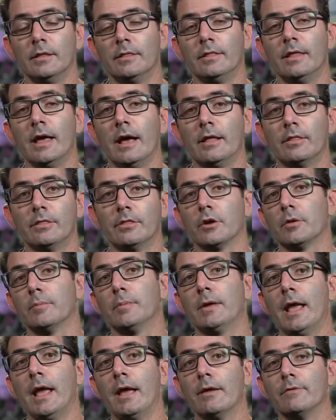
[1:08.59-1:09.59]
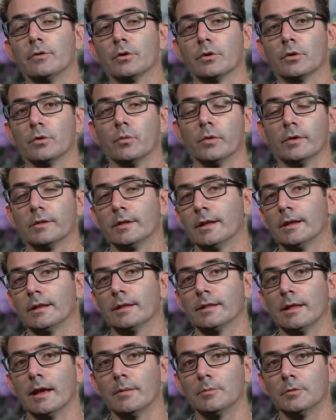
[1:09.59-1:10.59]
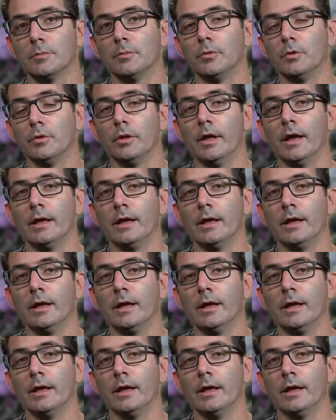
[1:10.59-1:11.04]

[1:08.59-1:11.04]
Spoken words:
that their behavior was unacceptable